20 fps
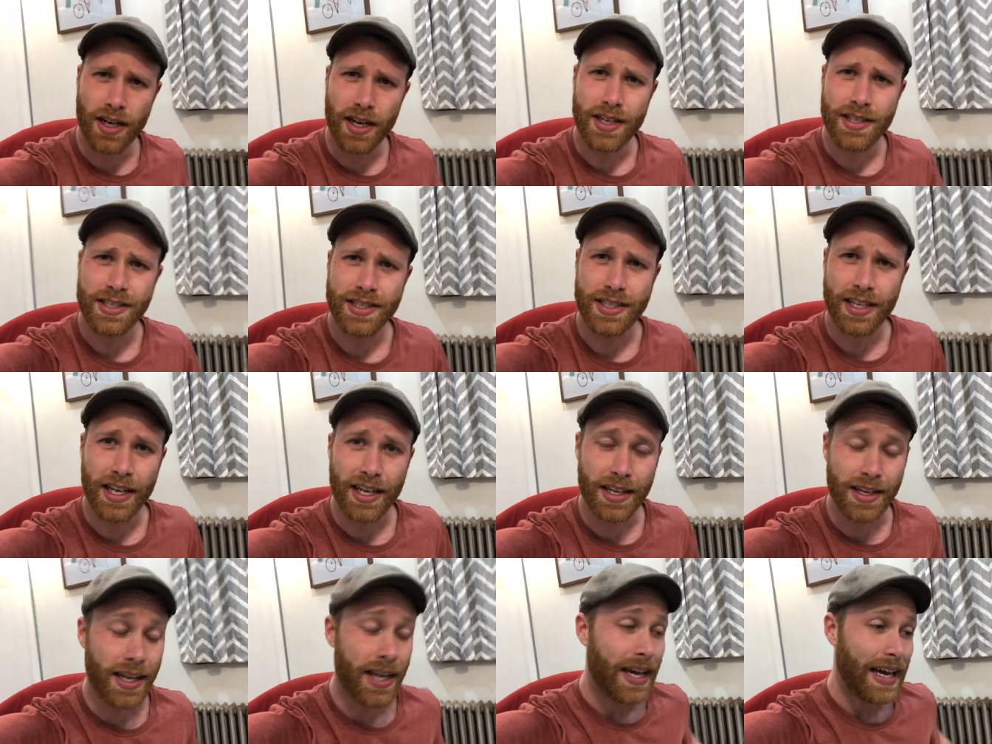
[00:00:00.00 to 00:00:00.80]
us
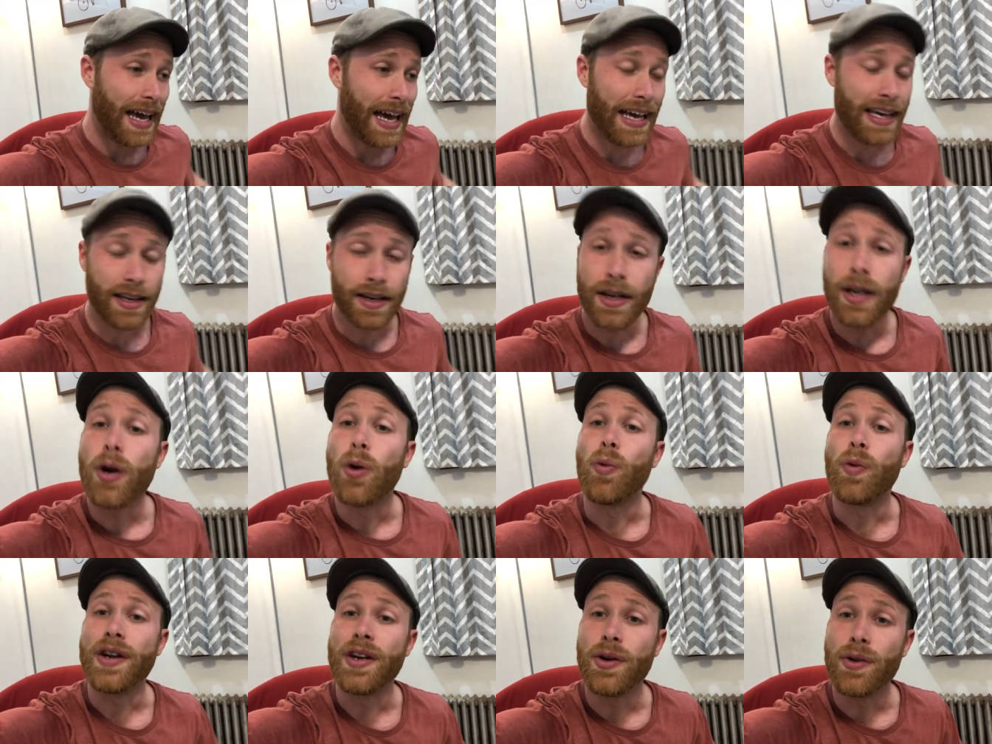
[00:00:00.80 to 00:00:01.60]
saying, hey,
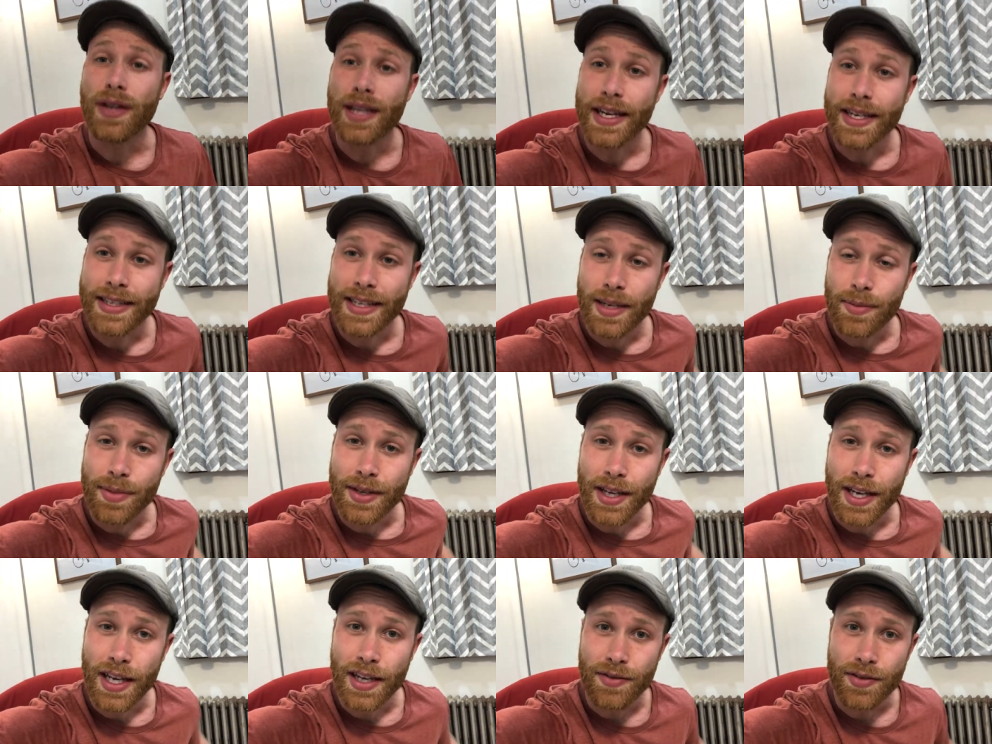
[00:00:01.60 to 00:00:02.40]
we don't like that
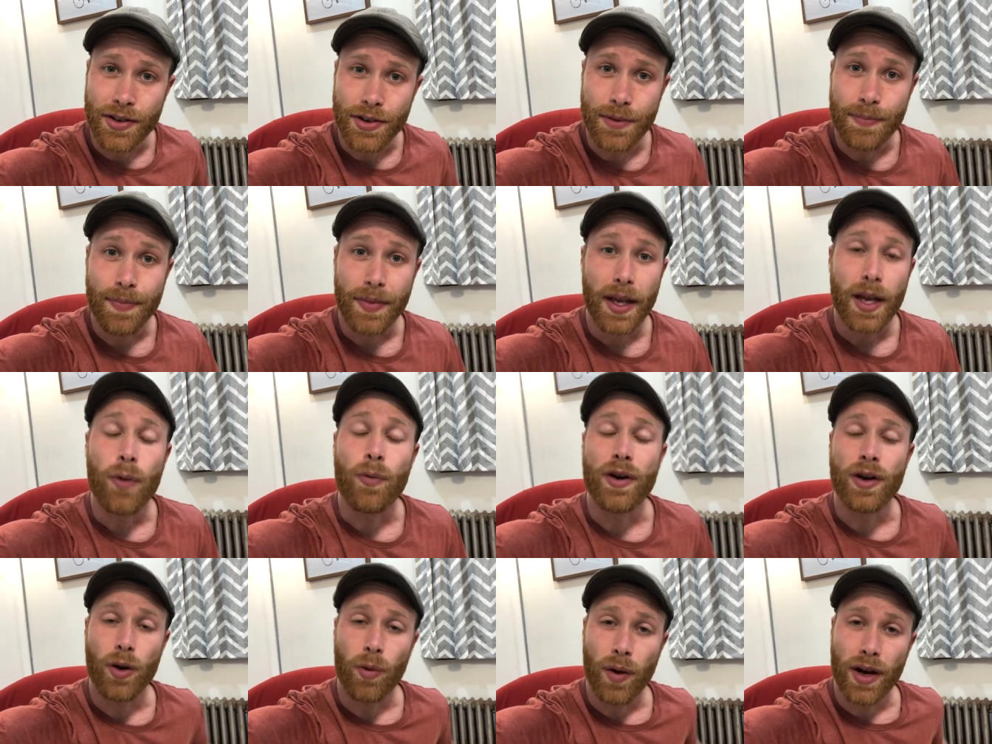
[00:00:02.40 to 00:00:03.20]
behavior.
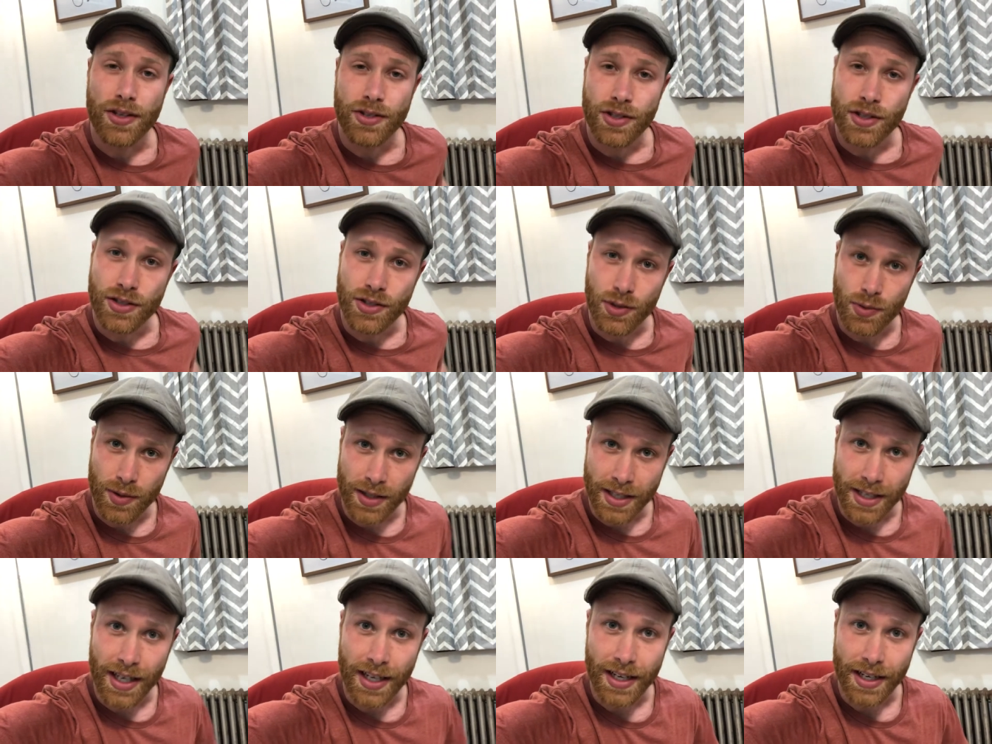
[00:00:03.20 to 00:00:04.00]
We don't want you to do
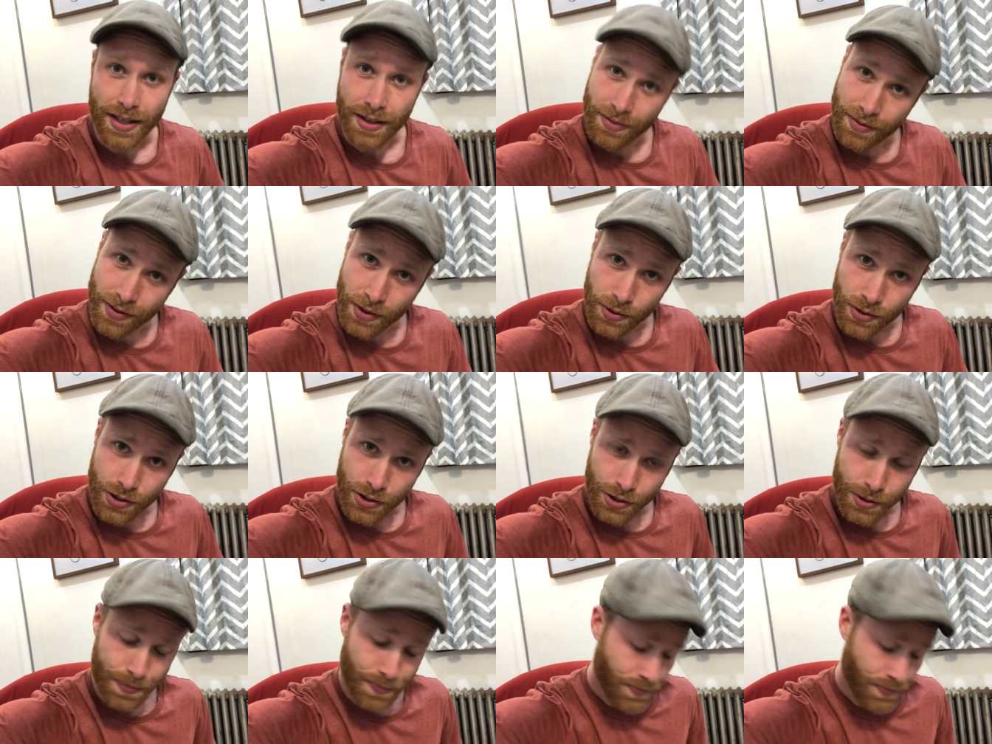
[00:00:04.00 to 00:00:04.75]
it again in the future,